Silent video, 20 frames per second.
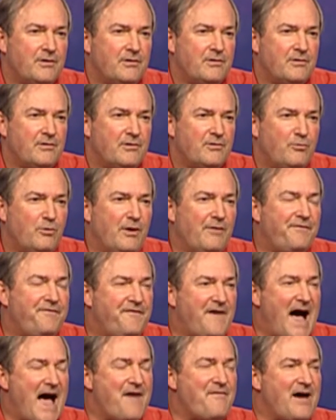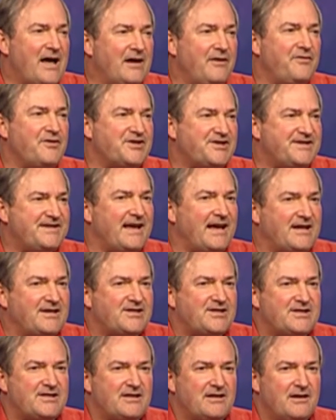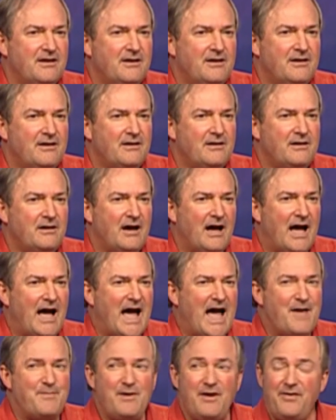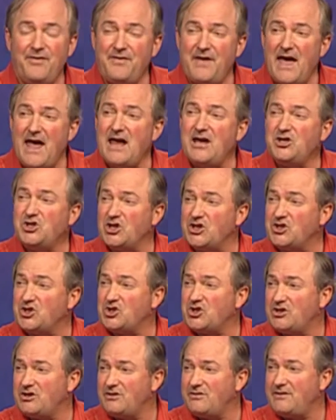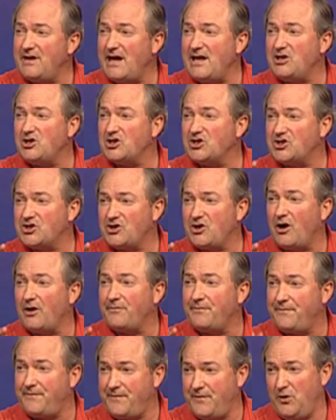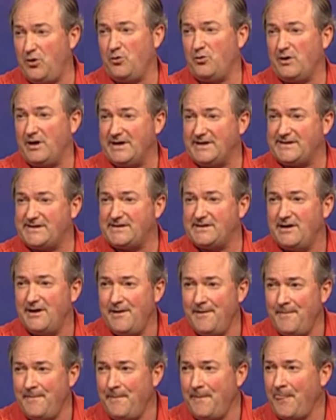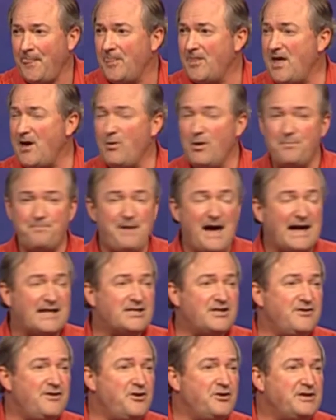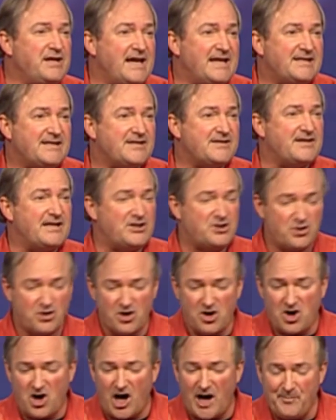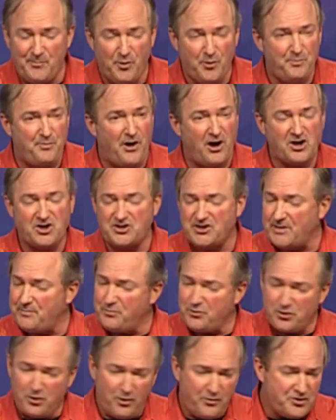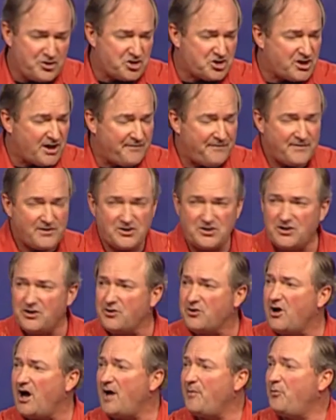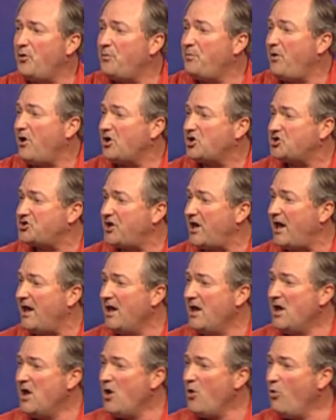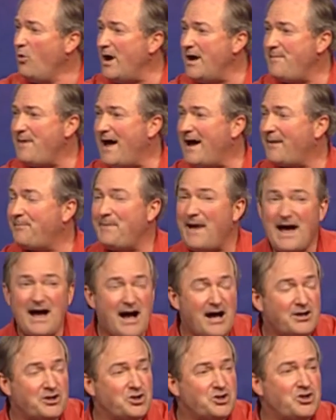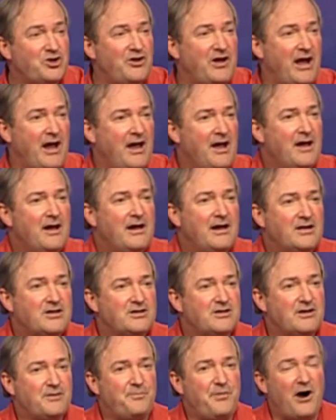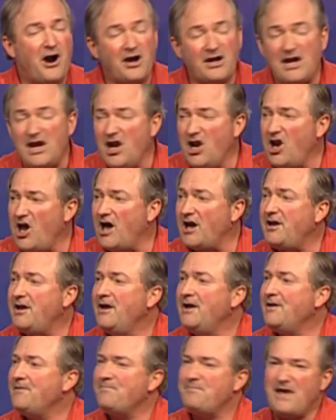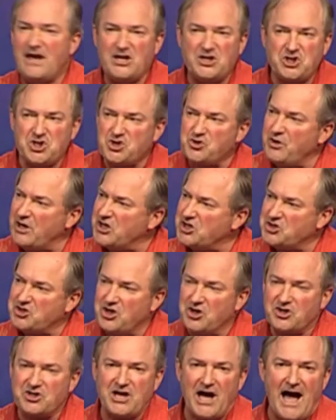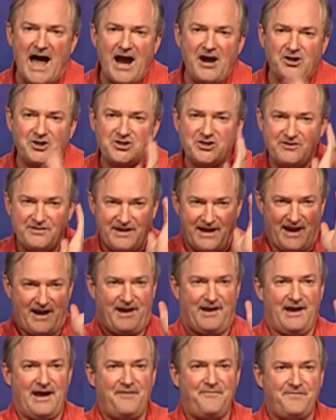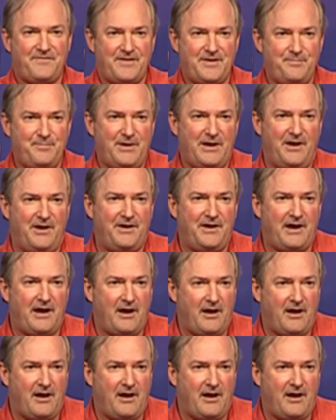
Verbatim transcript: Well, five out of the six, I mean, they just, they just got furious. They went back to their desks, they took a cardboard box, they put all their stuff into their cardboard box, they went back, back out into the, into the parking lot, they screeched their tires, and they left the building.